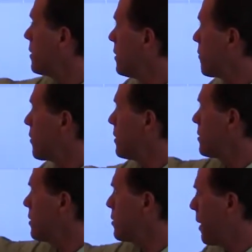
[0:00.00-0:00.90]

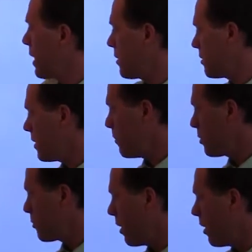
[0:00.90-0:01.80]
difference is about the same
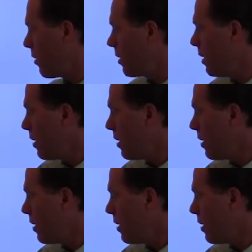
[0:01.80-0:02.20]
as well.